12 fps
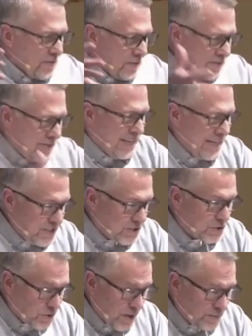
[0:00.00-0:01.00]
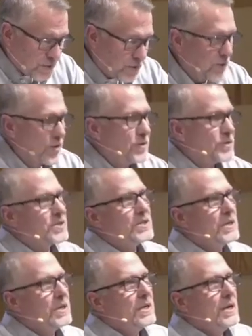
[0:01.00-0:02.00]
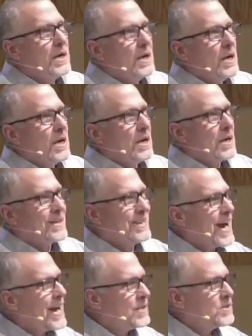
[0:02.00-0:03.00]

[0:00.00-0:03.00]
these scriptures, God is